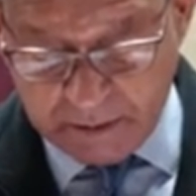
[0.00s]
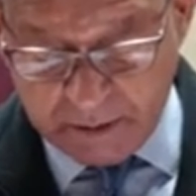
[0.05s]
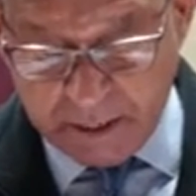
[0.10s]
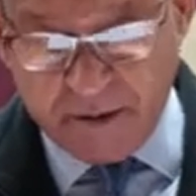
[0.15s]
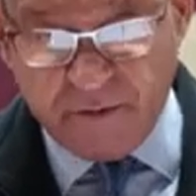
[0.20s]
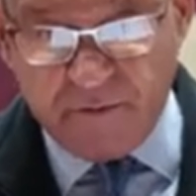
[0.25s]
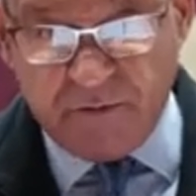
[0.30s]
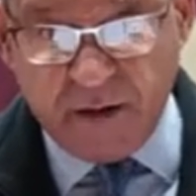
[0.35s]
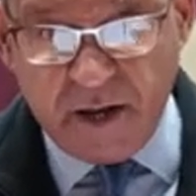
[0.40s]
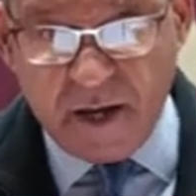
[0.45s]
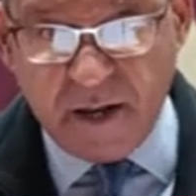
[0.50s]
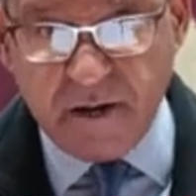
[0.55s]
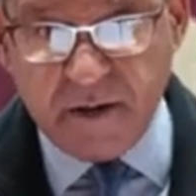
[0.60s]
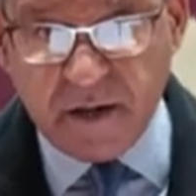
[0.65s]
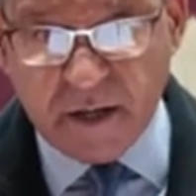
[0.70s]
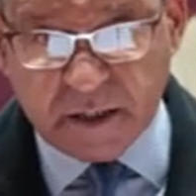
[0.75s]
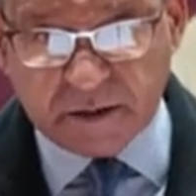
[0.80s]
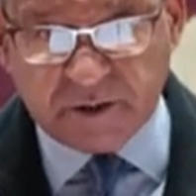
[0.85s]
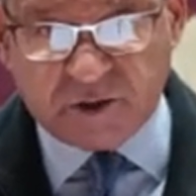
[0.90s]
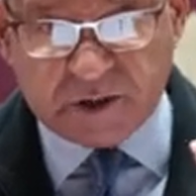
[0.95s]
And then,
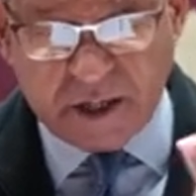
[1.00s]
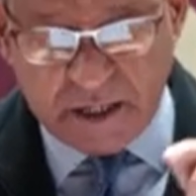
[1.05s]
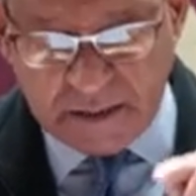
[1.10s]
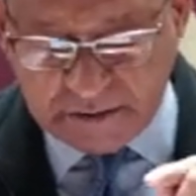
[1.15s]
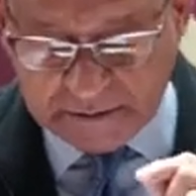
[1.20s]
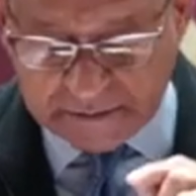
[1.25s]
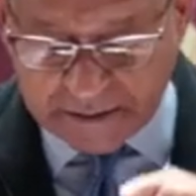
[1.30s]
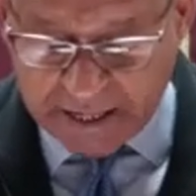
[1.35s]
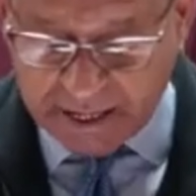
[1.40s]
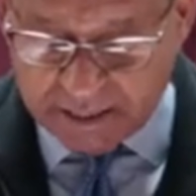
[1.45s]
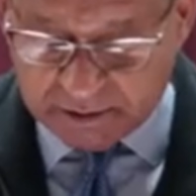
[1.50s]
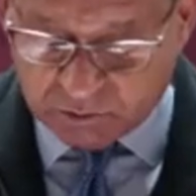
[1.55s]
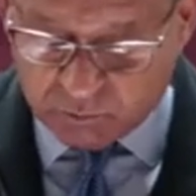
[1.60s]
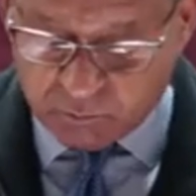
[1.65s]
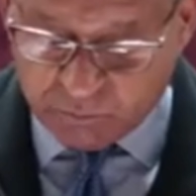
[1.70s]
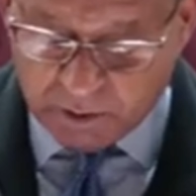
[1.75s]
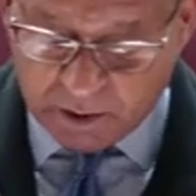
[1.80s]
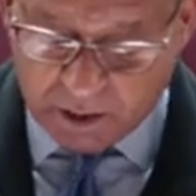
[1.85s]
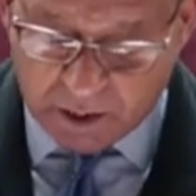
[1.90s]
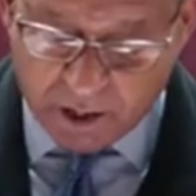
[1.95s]
just as
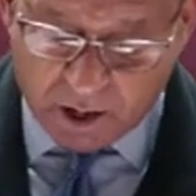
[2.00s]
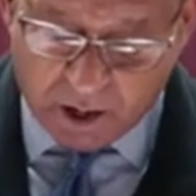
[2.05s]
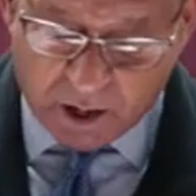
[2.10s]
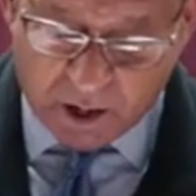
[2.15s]
we